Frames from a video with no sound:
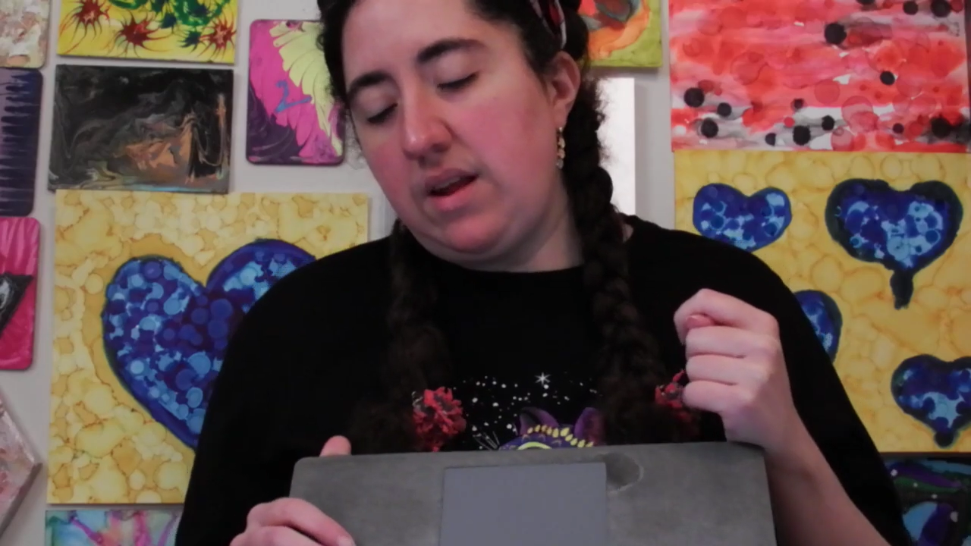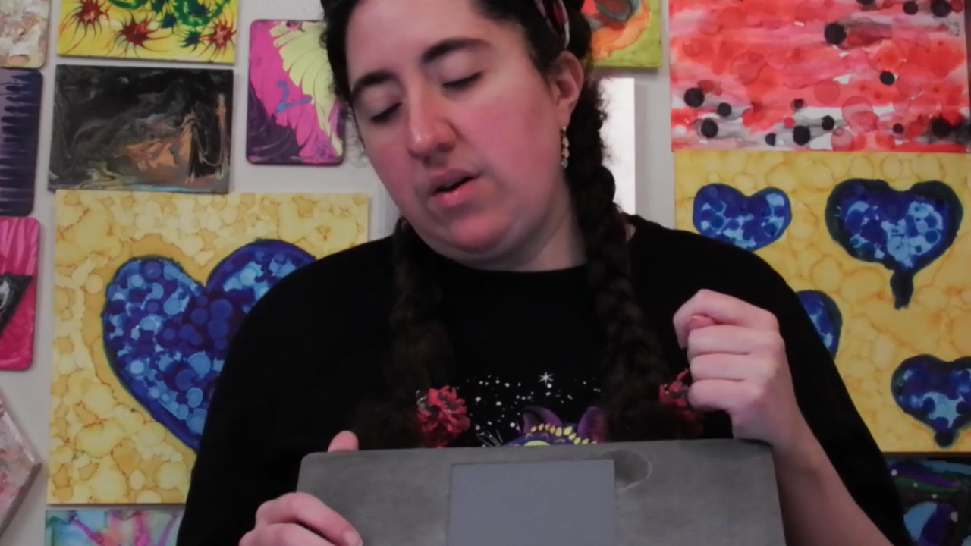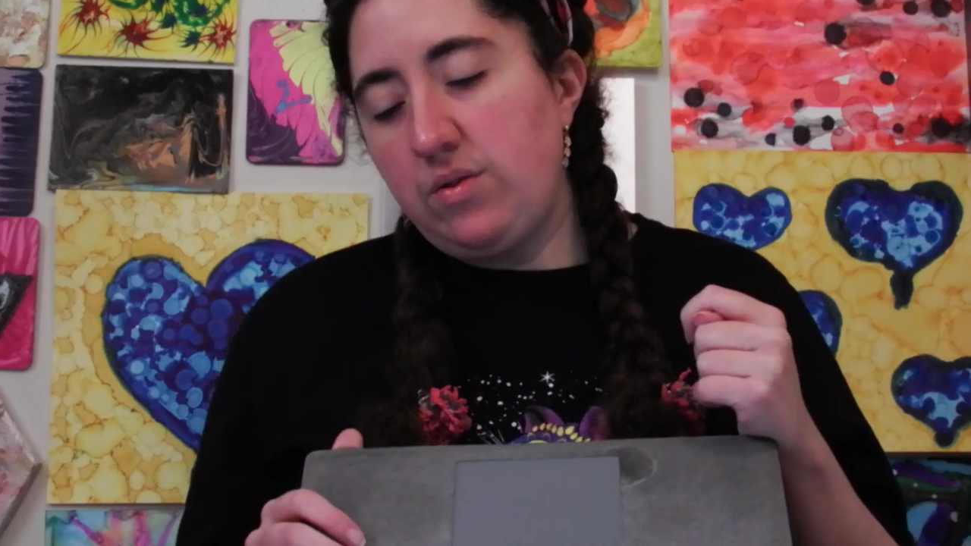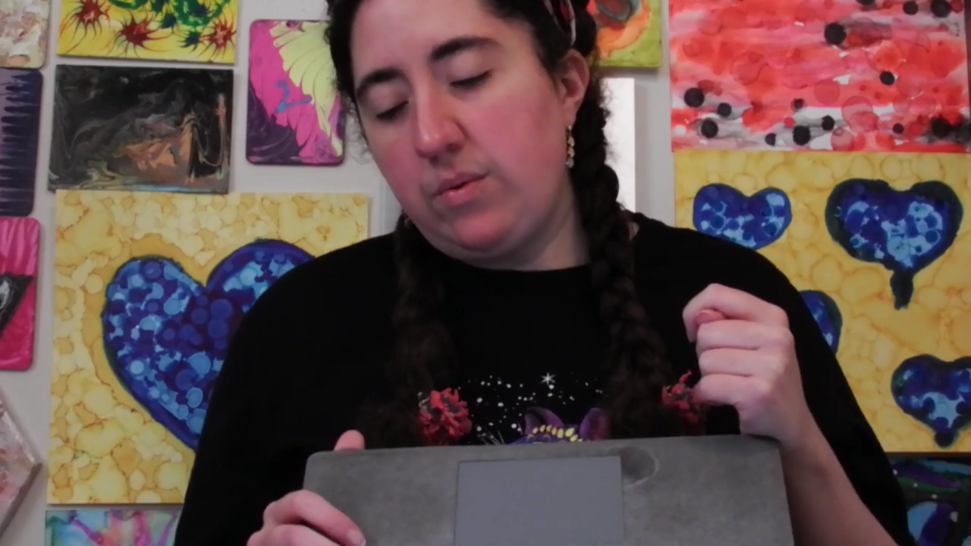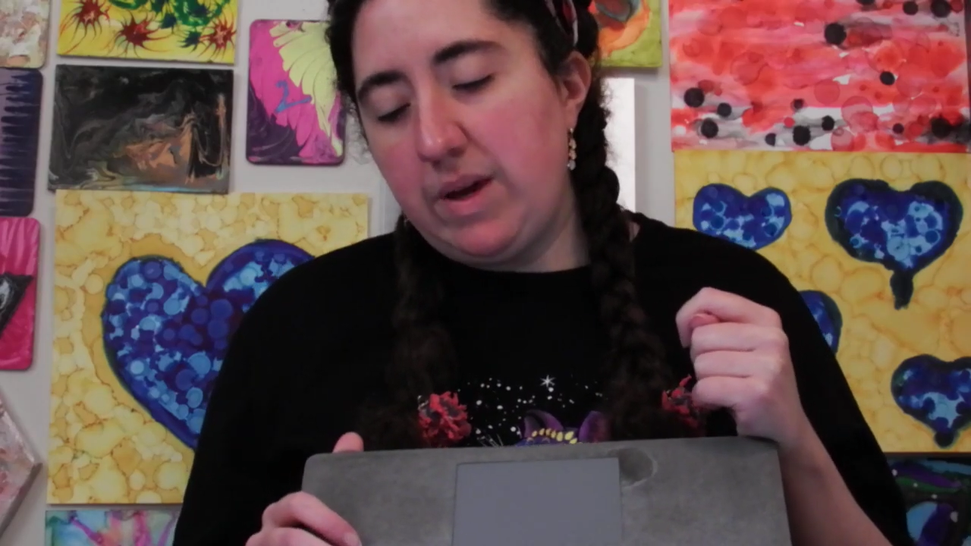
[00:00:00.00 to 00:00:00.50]

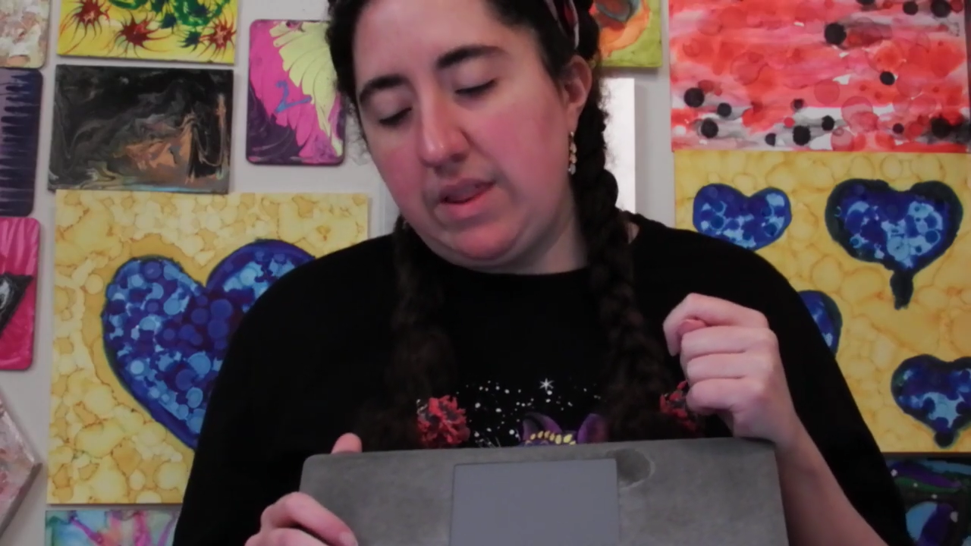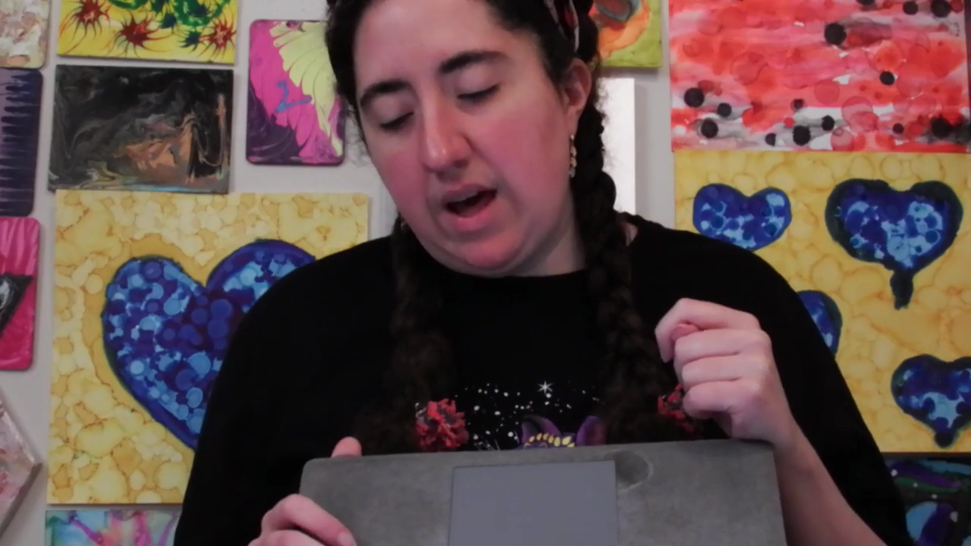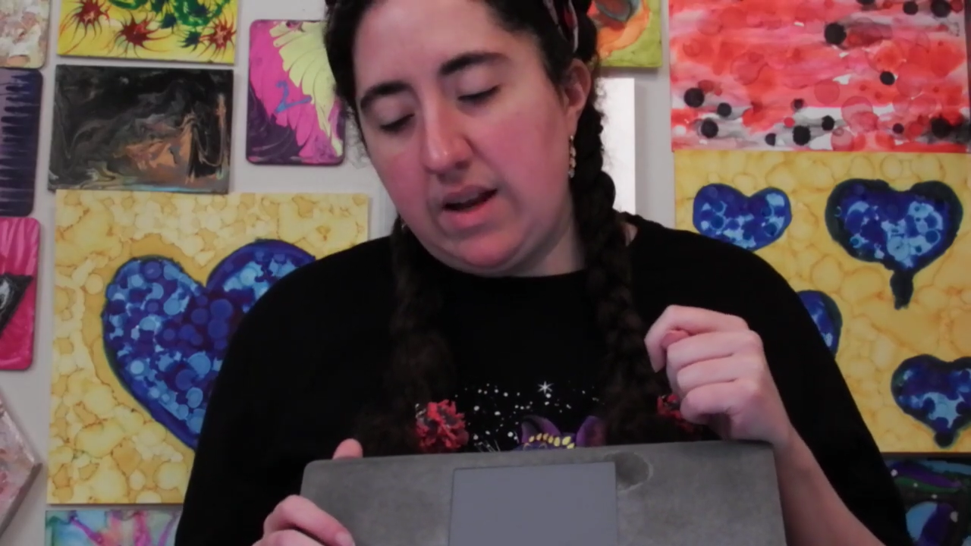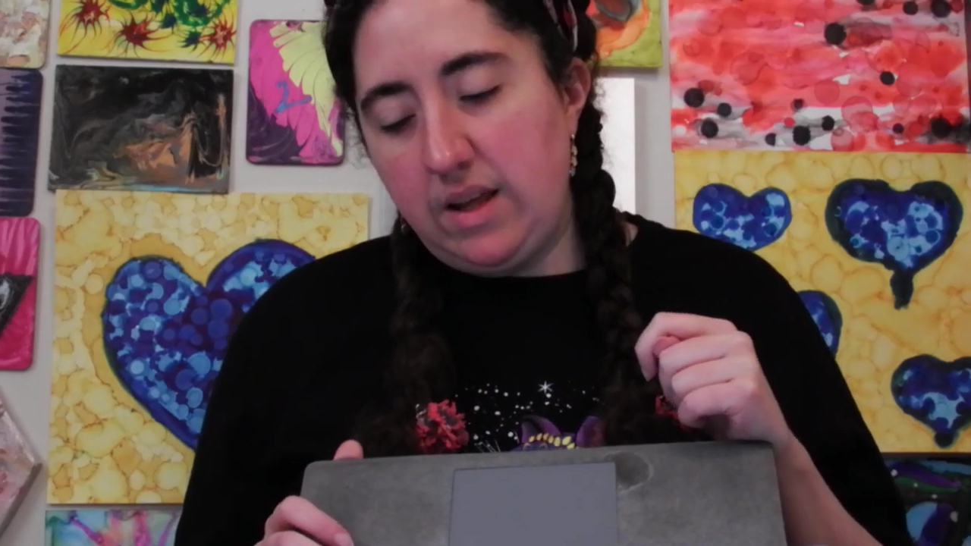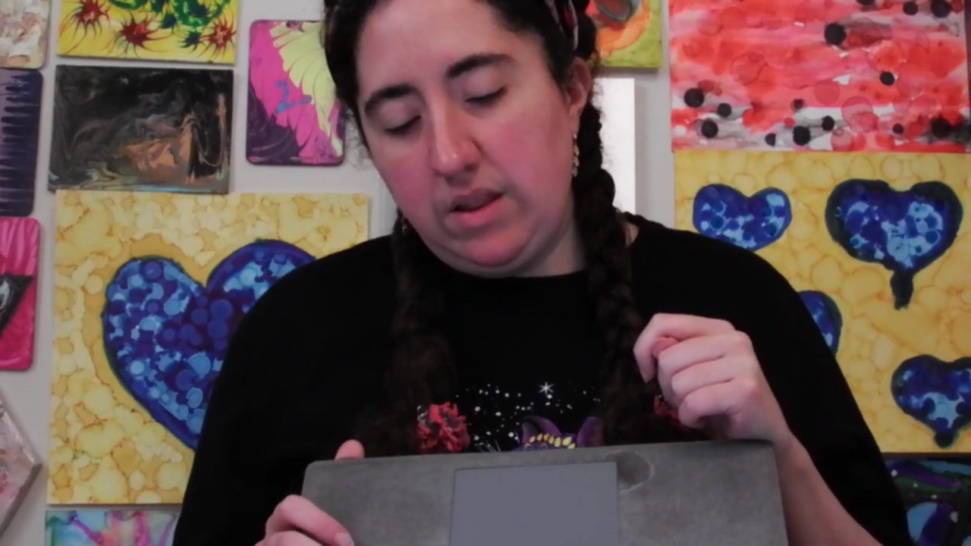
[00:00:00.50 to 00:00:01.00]
else to be
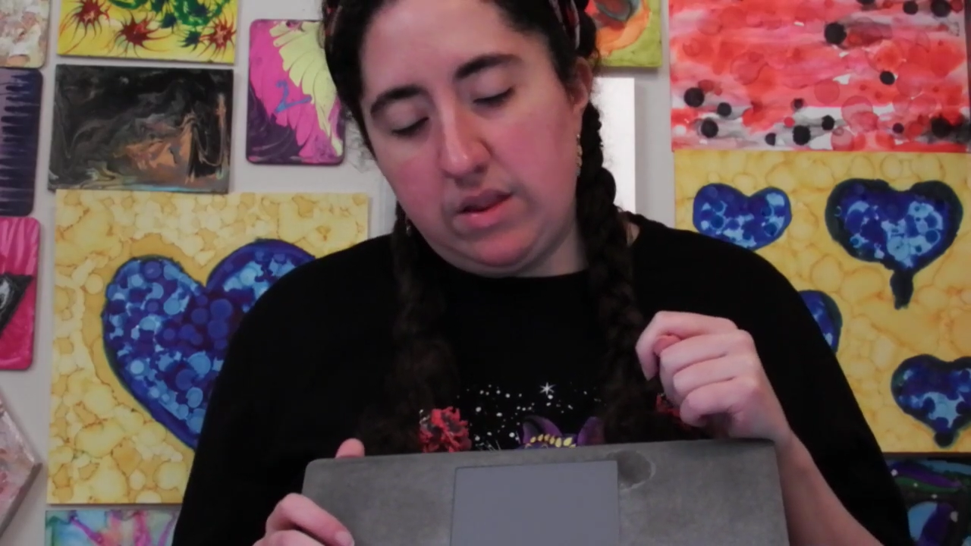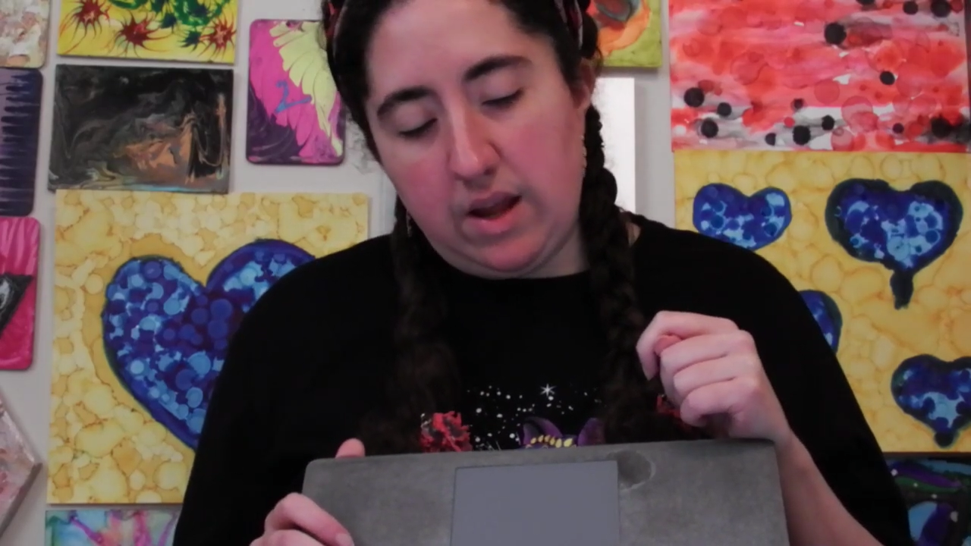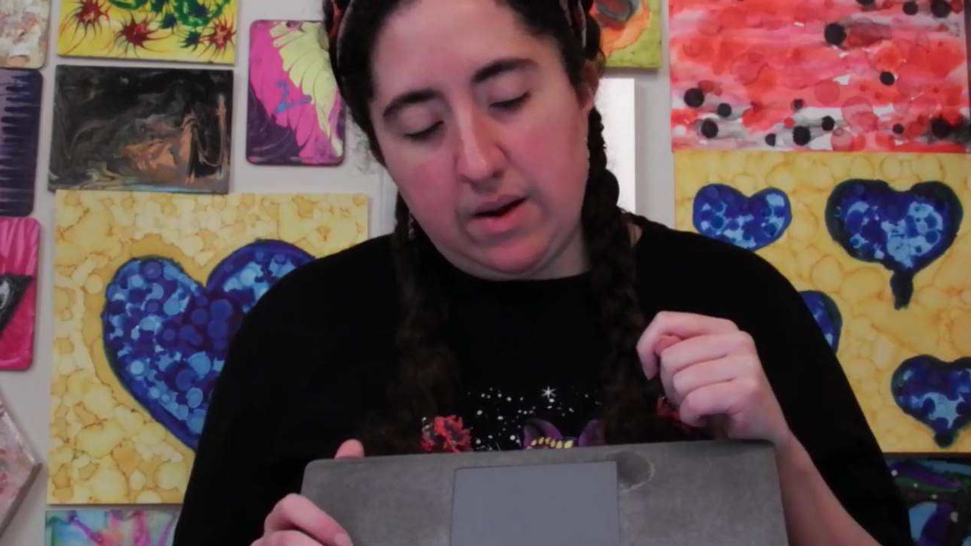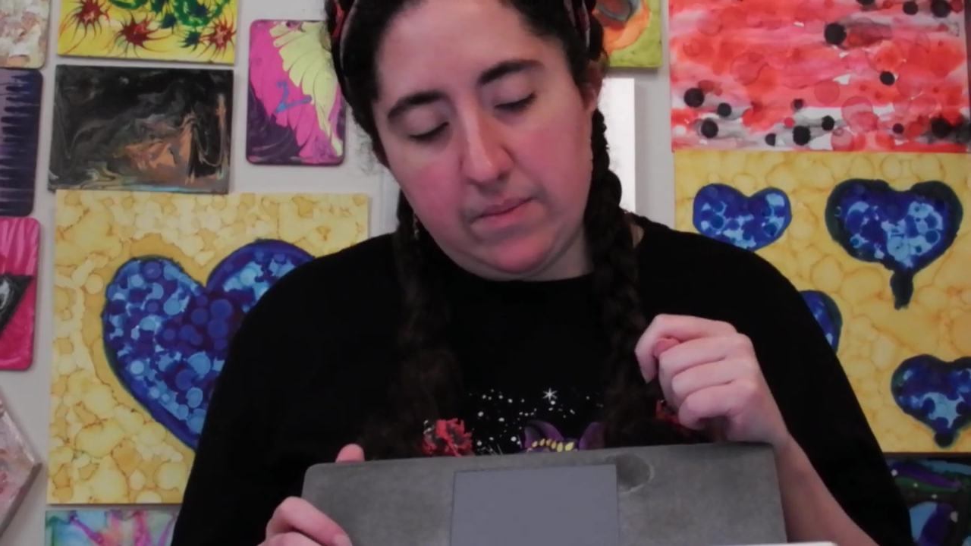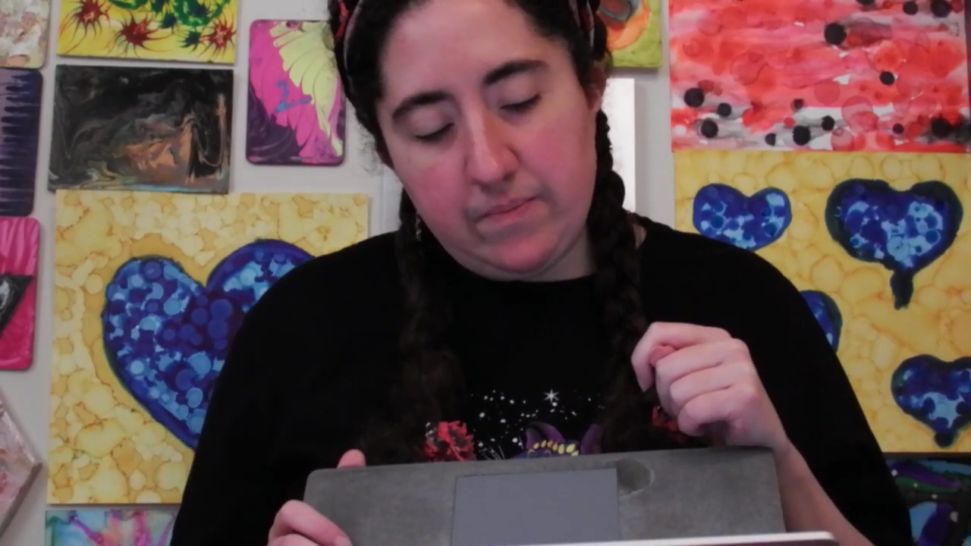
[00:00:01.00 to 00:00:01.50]
done, is
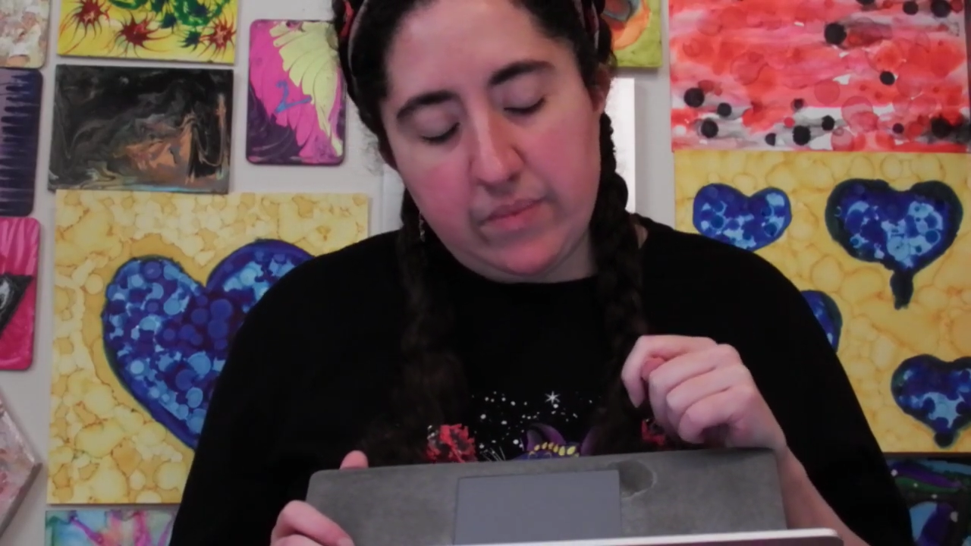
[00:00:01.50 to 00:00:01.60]
there?"